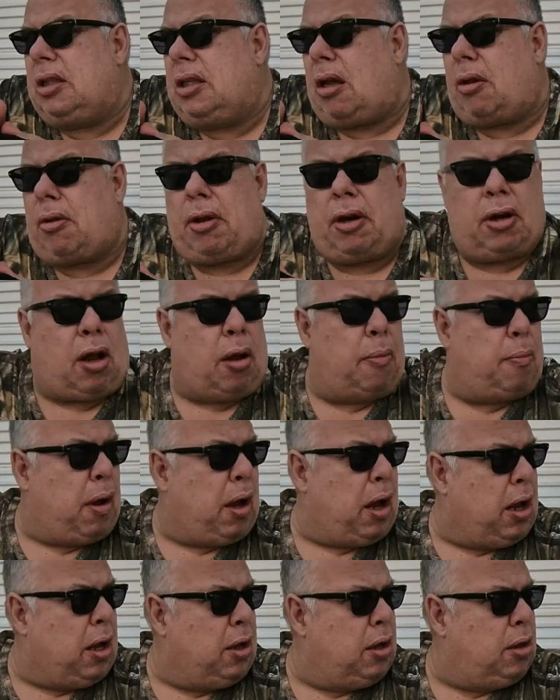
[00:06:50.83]
I was gonna come
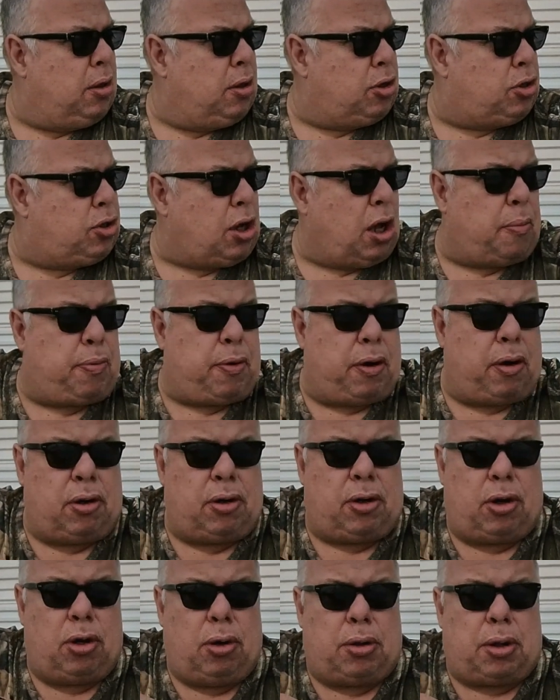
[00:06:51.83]
by the shop here
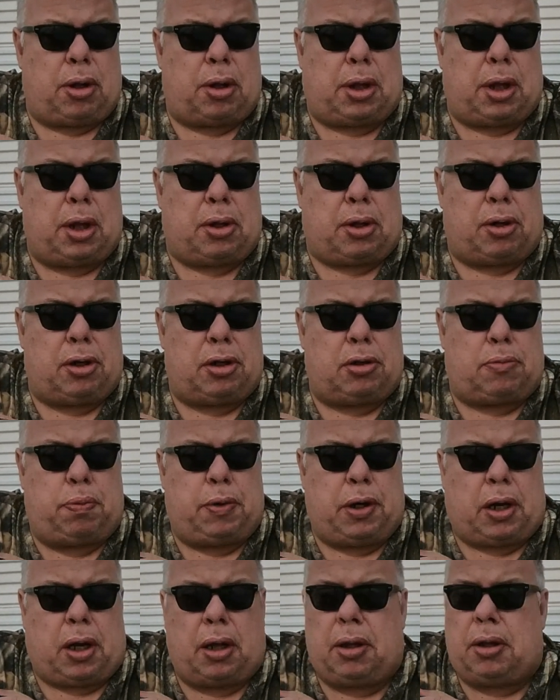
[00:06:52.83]
to use the scissors
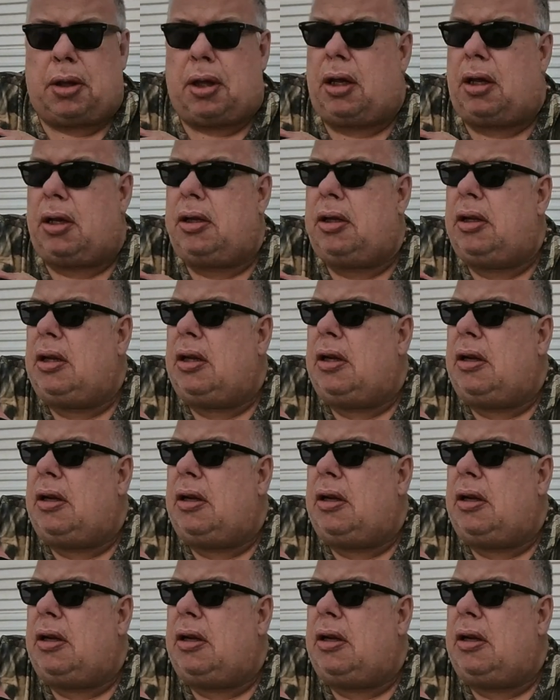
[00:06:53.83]
because the